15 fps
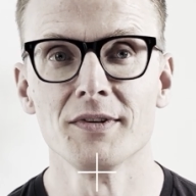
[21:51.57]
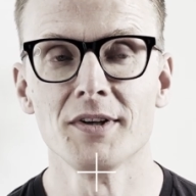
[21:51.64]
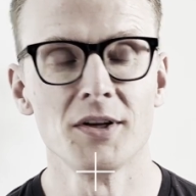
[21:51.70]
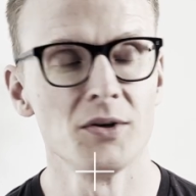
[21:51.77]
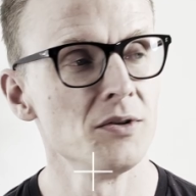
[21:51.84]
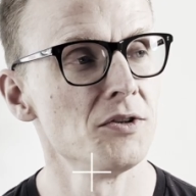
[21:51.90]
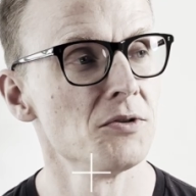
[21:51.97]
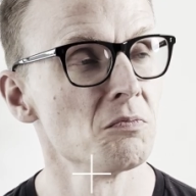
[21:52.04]

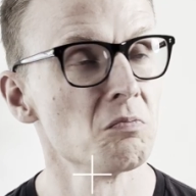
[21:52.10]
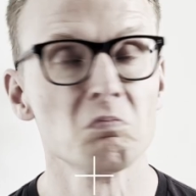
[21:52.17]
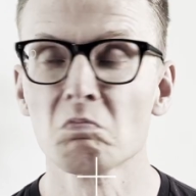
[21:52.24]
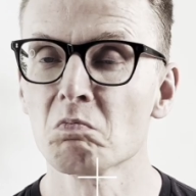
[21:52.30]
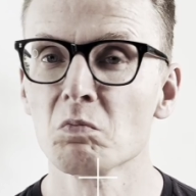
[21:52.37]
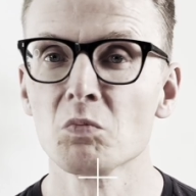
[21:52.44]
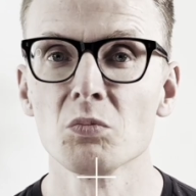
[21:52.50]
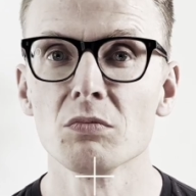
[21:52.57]
and
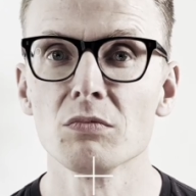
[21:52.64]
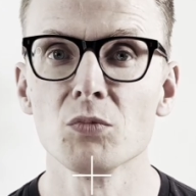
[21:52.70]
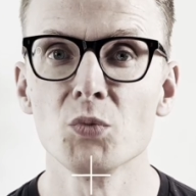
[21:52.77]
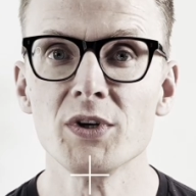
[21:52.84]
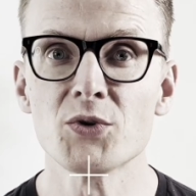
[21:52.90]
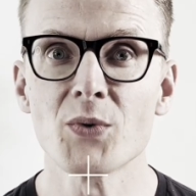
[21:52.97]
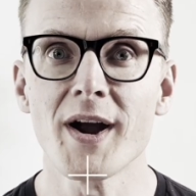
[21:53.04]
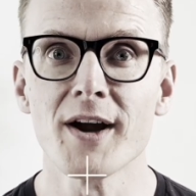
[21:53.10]

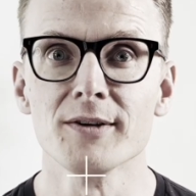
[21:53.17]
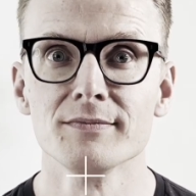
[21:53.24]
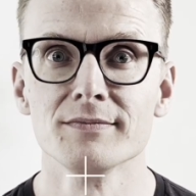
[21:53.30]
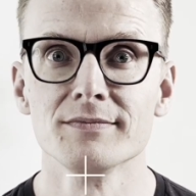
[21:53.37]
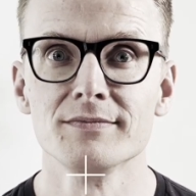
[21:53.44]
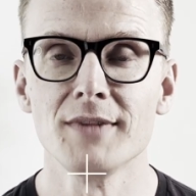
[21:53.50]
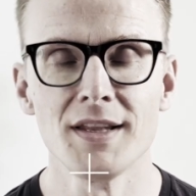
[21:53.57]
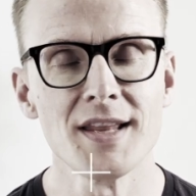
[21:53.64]
we swear,
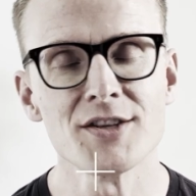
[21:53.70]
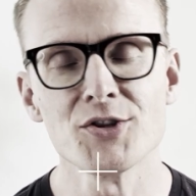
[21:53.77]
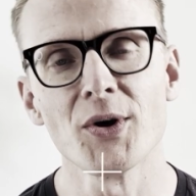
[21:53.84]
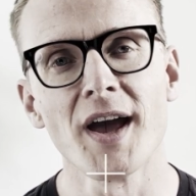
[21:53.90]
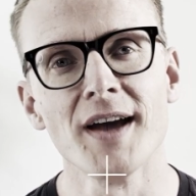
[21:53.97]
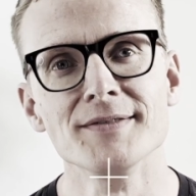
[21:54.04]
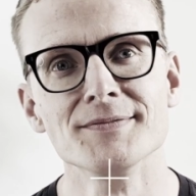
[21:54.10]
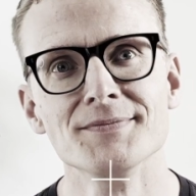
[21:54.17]
and that's okay.